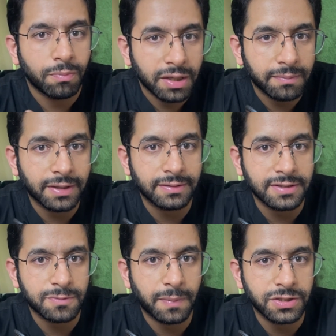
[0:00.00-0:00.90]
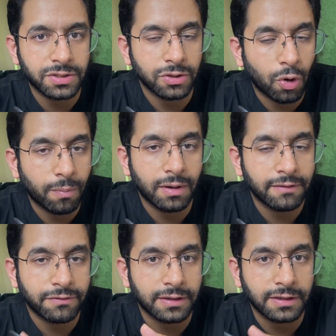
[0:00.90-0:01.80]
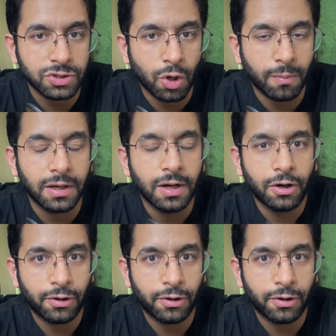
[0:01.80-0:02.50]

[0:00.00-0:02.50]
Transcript: murmur in this patient, normal, everything is normal,